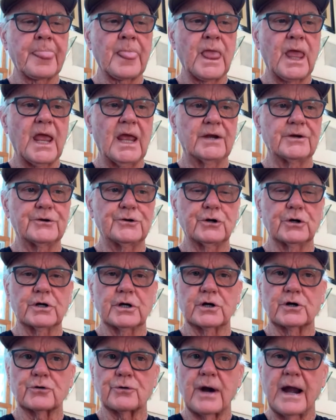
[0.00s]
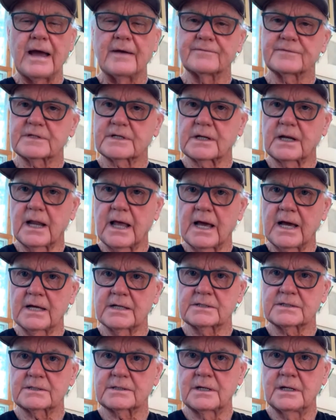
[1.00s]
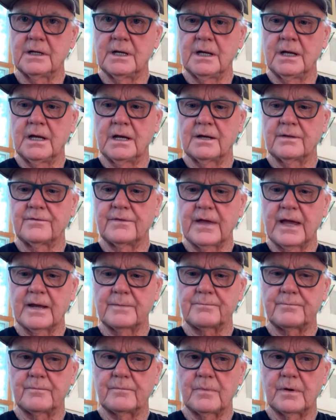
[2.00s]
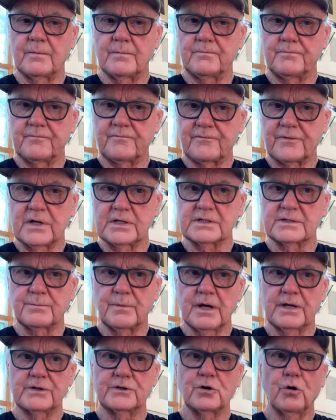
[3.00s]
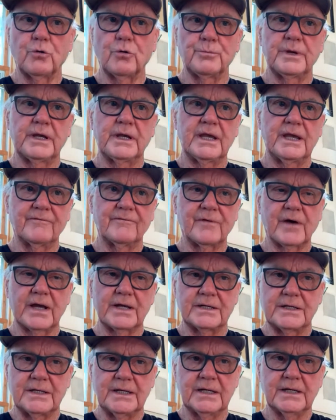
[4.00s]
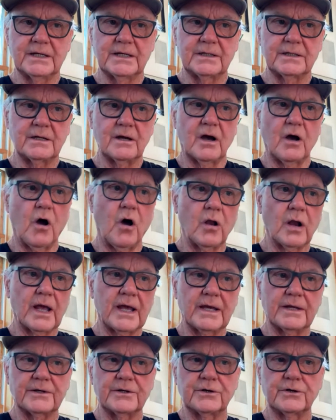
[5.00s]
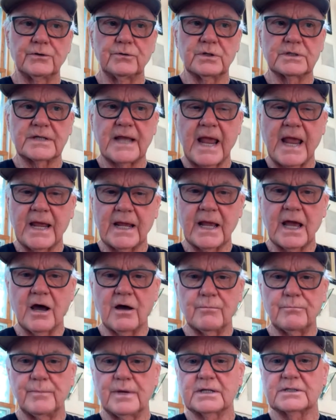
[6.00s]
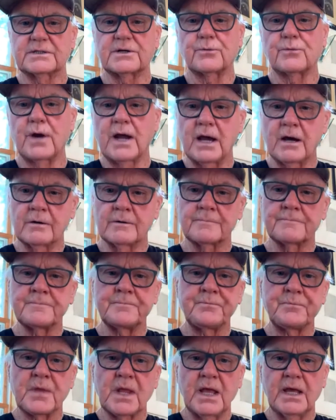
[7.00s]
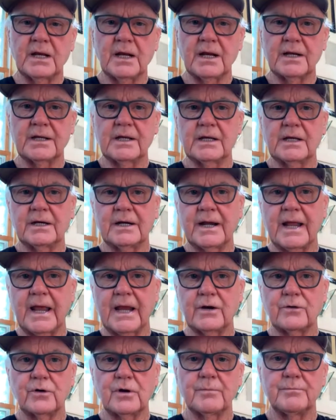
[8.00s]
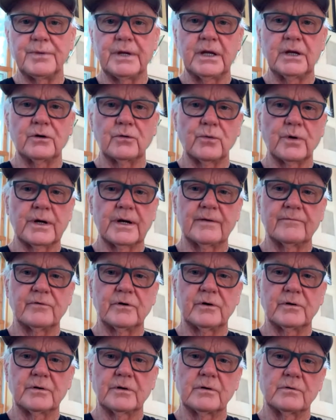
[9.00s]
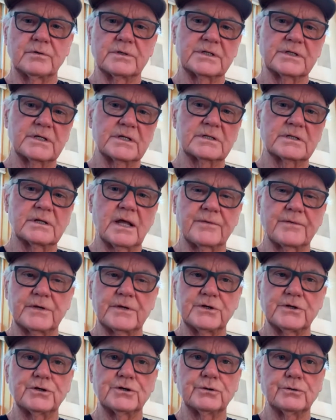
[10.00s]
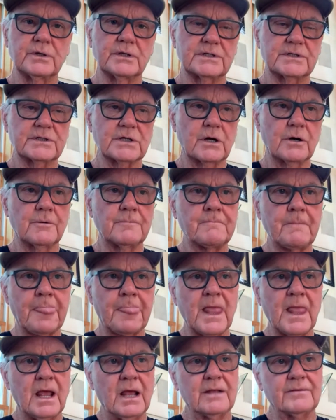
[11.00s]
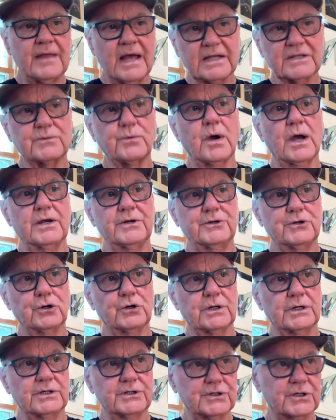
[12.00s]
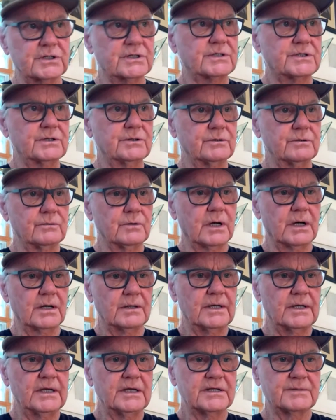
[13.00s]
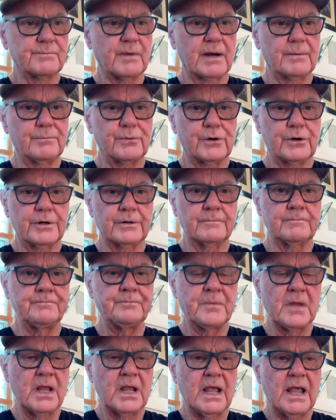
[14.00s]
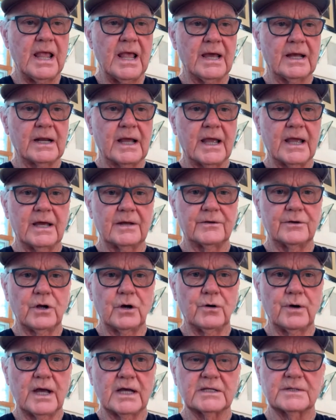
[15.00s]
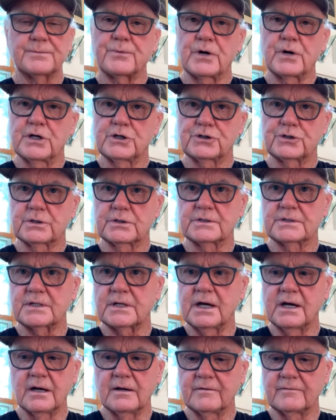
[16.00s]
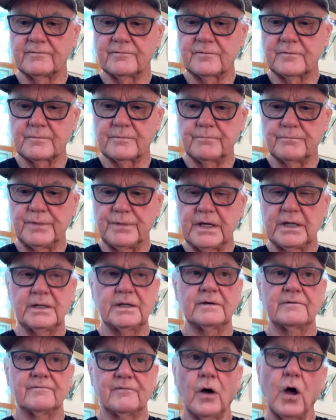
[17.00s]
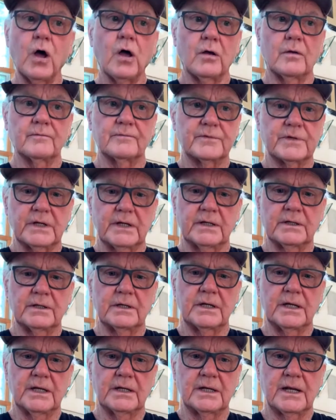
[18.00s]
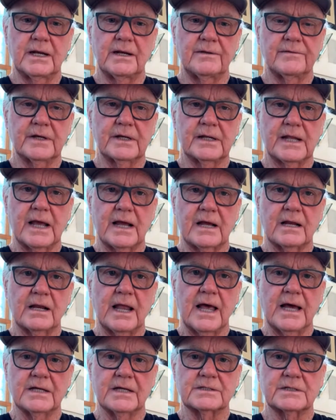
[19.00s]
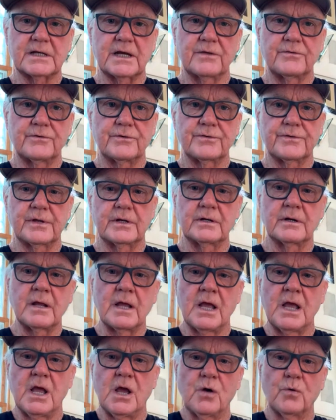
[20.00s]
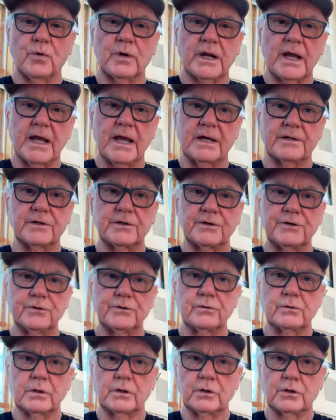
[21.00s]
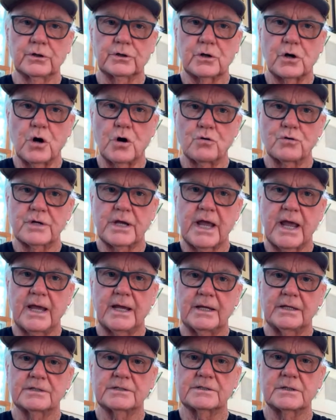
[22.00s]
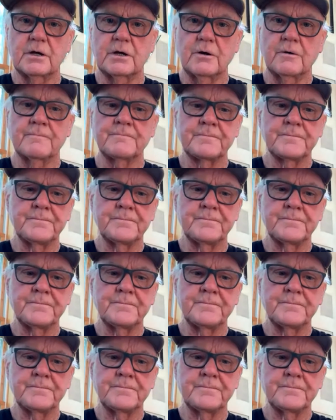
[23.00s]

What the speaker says: and took a crafts class that friends of mine told me if I did, all I had to do was hang out, mess around, and I'd get an A or a B or whatever, and there was just nothing to it. So that's why I took it, just to ease my burden, and I had no aspirations of being involved in anything in that class other than what I had to do to look okay. So